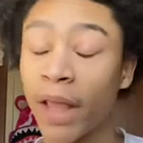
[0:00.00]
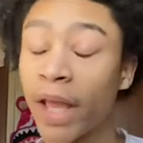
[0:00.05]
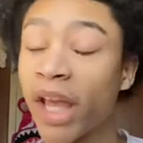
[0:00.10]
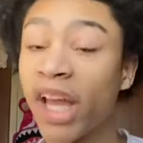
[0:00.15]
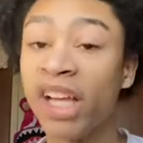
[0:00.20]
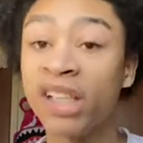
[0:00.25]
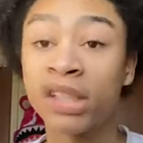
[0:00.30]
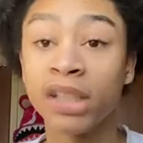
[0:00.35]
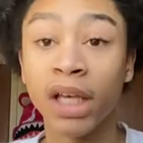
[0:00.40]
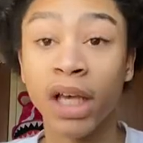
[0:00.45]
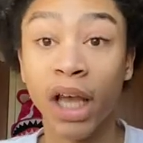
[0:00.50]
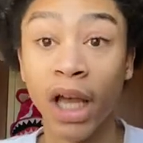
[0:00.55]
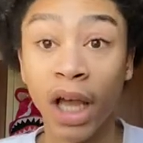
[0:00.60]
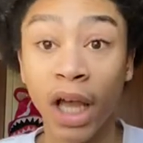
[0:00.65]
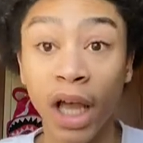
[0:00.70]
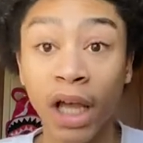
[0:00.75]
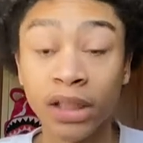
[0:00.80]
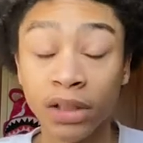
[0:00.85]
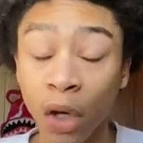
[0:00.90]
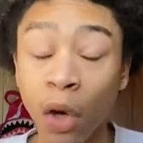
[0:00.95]
It's
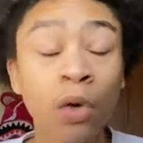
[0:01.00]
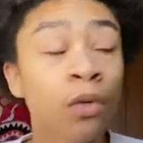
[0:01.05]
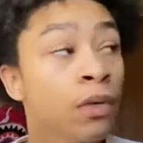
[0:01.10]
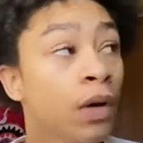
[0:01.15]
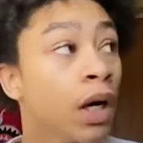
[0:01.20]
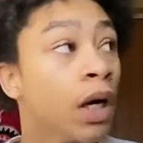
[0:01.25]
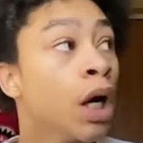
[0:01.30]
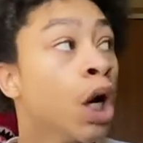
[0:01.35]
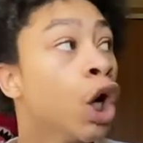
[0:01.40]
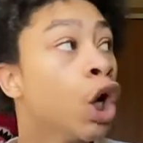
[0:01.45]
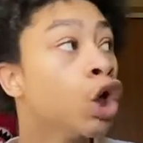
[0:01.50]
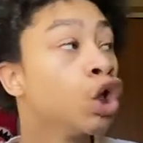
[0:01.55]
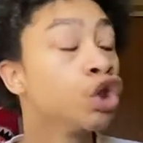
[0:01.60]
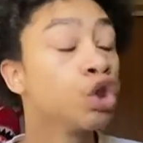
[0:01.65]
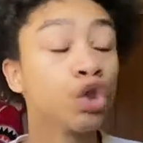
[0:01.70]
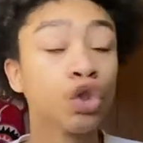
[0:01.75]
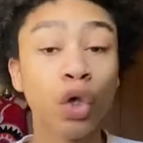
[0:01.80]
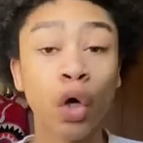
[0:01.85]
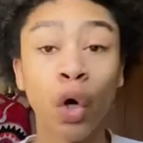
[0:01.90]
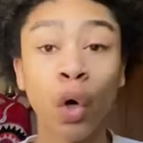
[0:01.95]
over.
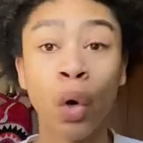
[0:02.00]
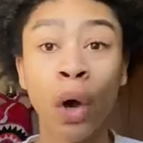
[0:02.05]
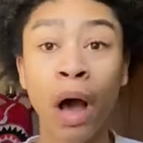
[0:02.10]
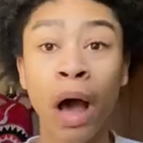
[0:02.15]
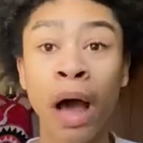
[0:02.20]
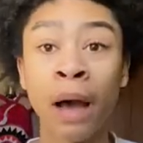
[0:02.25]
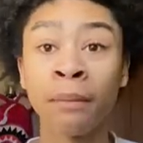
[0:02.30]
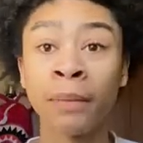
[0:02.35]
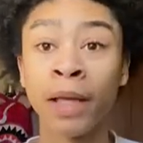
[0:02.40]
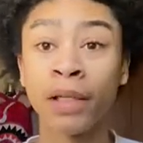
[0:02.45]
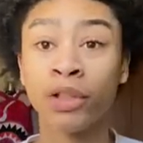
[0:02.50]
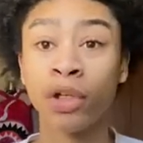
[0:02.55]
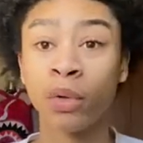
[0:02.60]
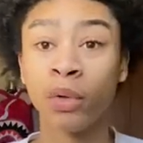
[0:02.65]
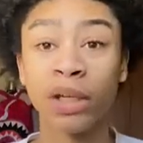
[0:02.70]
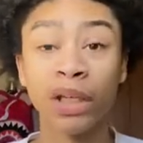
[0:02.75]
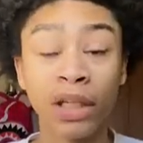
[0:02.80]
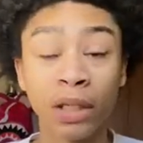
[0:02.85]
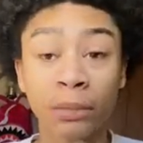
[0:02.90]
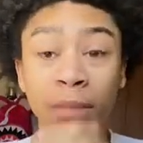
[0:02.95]
So I'm like, yo,
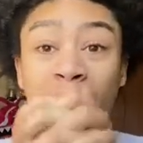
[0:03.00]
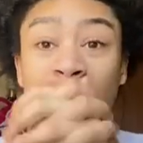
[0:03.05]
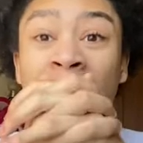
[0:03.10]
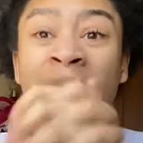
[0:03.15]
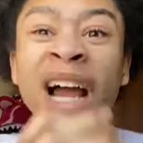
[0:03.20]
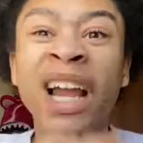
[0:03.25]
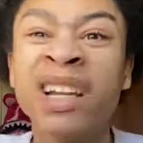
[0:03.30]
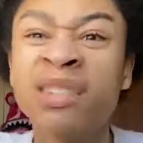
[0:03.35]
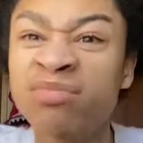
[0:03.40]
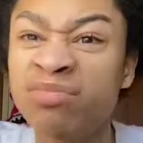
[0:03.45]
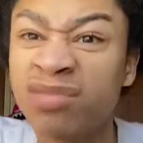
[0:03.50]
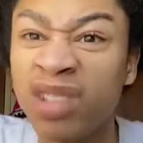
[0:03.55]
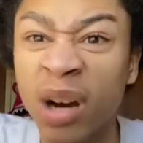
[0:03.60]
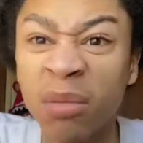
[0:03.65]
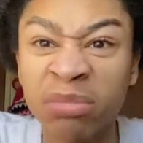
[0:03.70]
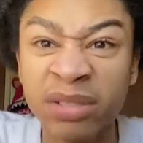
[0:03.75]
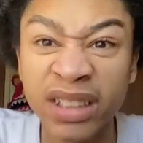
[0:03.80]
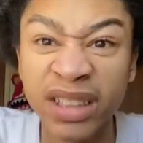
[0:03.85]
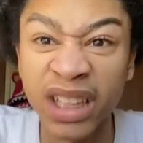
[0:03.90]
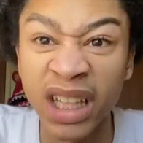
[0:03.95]
Ina, bitch, I am dumb
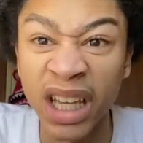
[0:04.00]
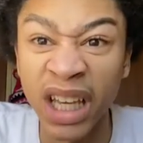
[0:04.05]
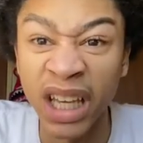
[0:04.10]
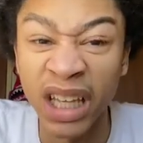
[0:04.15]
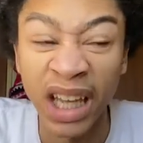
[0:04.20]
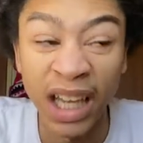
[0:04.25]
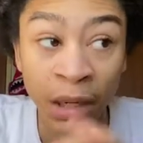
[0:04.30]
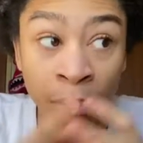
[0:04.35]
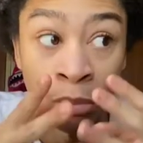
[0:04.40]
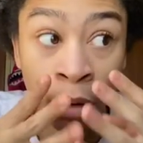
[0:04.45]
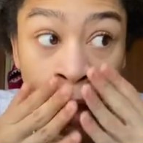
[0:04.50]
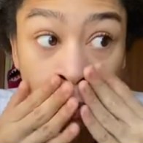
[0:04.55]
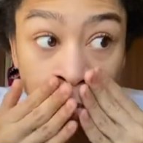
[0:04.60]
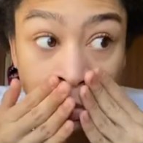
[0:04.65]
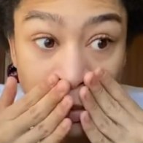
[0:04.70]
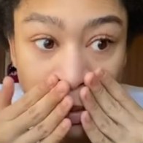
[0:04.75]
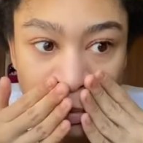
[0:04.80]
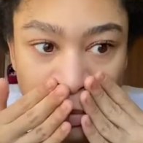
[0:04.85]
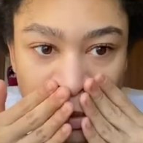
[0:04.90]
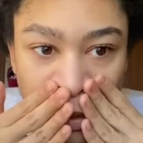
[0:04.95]
scared. Like, bro, I'm
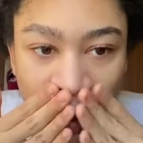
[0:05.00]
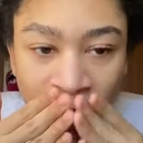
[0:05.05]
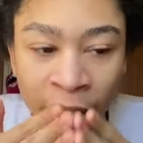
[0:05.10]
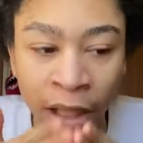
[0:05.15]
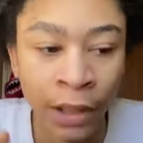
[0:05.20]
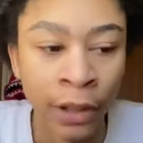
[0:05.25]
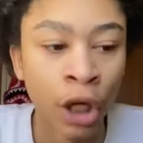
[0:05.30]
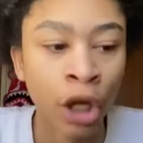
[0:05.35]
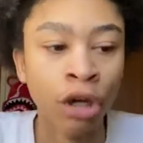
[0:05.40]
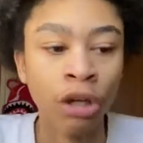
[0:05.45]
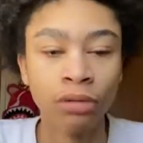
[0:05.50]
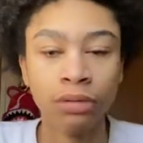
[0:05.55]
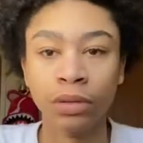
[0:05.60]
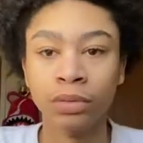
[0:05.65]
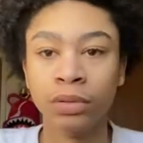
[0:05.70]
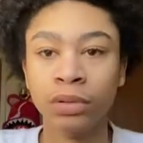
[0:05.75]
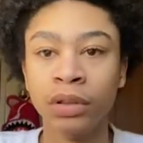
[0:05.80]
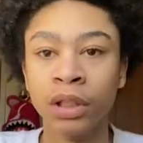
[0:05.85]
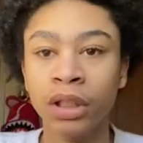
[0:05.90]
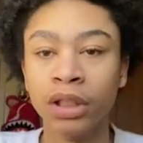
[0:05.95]
dumb scared. So
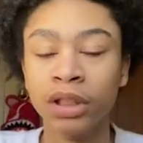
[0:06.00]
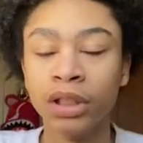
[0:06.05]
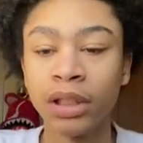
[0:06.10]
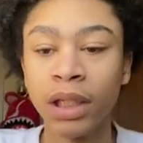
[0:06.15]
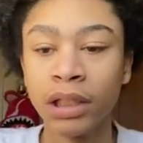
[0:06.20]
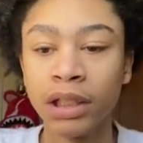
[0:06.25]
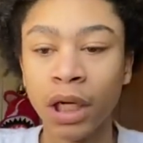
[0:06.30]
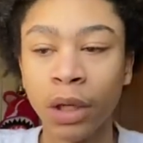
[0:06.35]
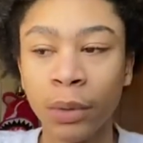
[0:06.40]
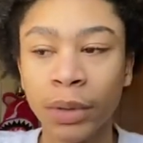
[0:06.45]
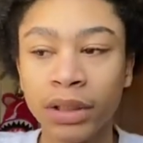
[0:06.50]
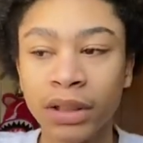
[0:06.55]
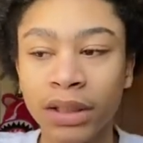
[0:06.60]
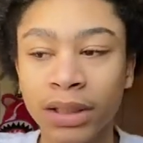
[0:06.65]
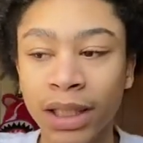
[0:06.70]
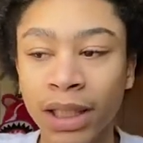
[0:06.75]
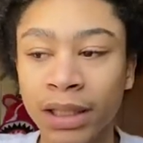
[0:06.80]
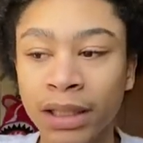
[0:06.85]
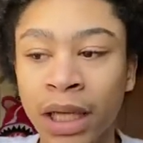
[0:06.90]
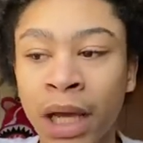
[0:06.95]
she like, y'all could just
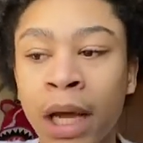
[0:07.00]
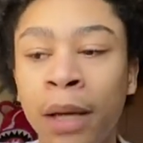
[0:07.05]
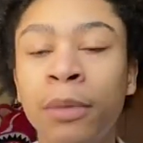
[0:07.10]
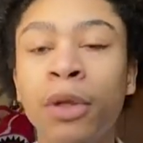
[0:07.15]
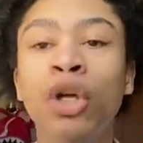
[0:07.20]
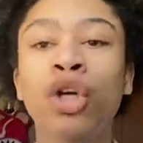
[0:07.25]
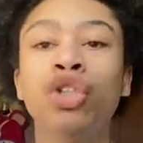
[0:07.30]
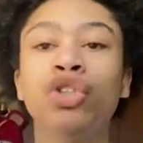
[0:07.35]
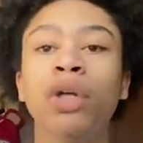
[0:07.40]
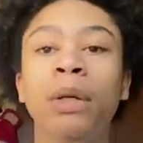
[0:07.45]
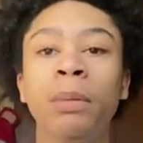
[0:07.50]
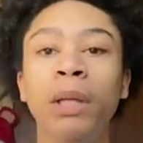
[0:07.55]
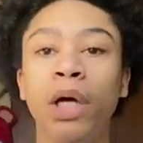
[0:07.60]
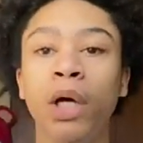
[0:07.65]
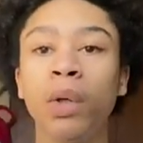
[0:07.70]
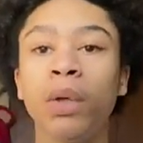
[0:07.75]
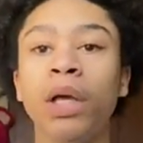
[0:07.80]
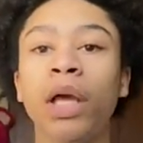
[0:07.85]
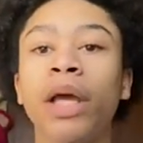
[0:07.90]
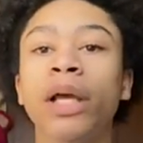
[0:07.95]
take it down. So I'm like,
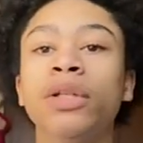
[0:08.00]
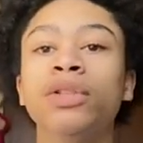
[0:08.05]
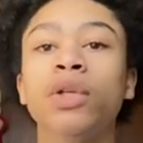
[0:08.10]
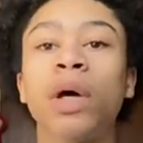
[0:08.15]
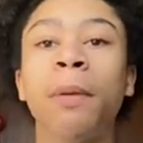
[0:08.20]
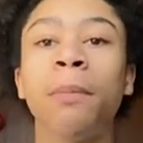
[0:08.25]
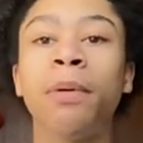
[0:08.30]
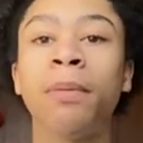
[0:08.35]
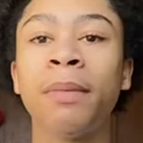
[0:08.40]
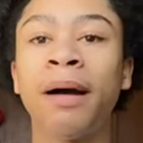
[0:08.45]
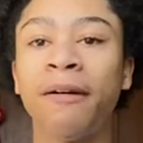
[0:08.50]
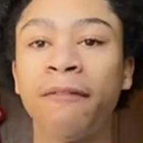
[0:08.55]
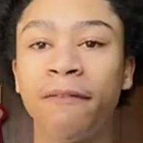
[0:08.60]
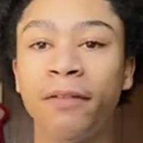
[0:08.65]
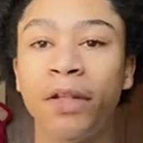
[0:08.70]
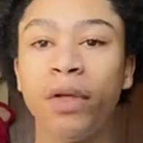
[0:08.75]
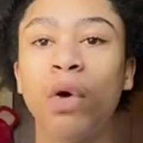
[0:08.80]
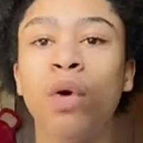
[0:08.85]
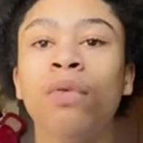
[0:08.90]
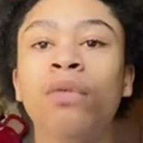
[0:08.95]
okay. So I put my
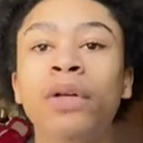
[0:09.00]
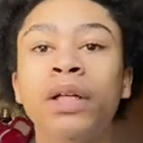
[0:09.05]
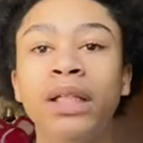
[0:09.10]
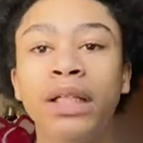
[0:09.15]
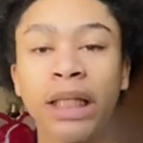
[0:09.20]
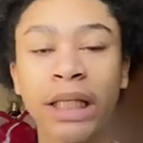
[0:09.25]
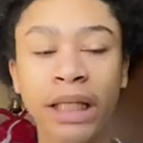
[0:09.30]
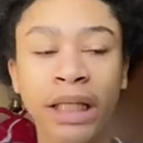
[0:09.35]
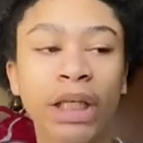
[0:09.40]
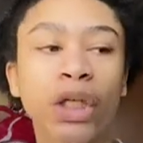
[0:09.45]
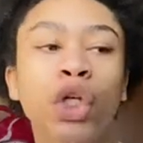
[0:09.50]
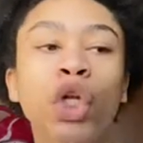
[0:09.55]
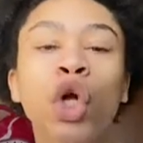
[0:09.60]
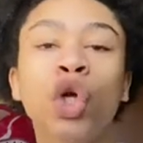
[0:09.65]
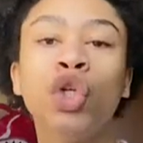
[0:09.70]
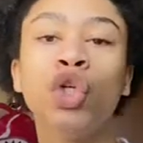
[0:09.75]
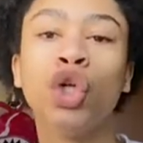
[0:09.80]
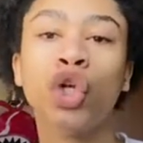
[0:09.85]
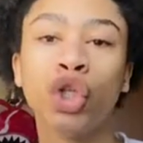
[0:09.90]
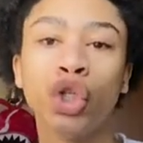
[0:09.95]
feet over the thing, you
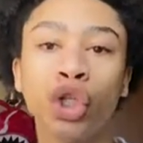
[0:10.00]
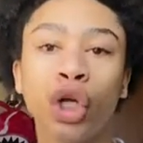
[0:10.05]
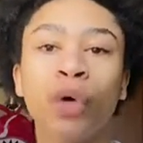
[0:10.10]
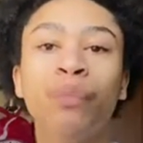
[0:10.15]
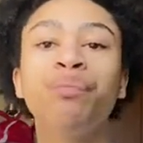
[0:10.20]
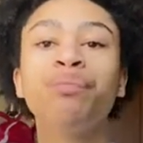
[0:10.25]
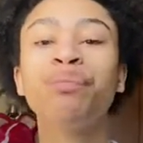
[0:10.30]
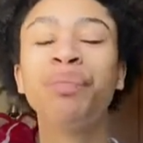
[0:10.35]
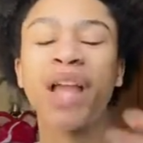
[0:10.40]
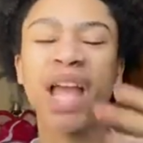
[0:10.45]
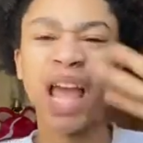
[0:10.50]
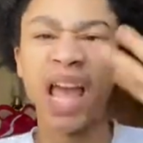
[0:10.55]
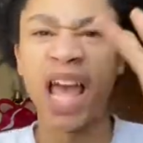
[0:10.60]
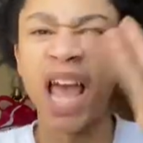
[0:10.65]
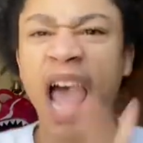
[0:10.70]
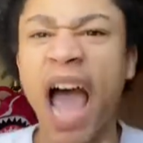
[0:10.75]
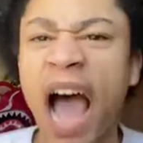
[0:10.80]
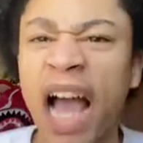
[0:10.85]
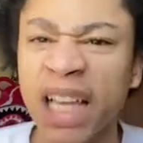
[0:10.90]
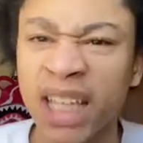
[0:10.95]
know,
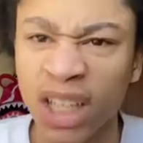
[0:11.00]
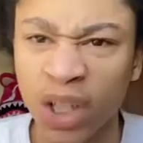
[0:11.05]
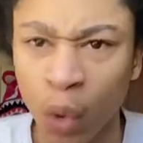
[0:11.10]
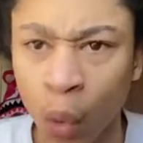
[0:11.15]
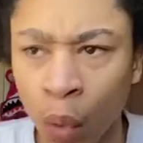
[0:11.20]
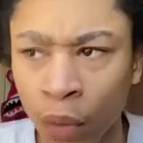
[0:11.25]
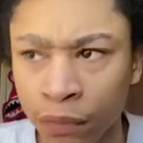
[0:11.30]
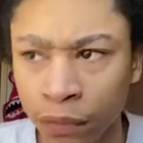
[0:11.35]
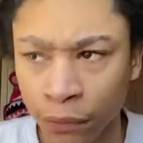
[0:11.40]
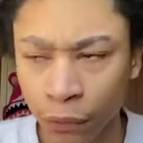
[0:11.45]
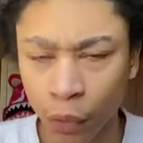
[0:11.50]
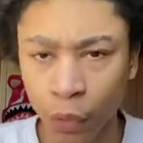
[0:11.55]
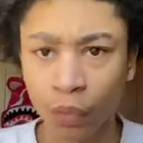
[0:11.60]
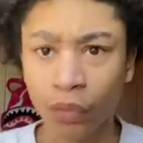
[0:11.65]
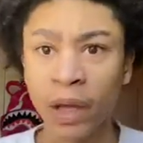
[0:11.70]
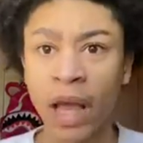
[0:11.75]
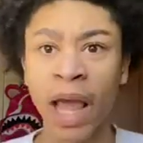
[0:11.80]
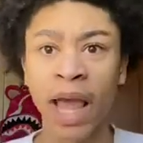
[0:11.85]
and I get off the roof.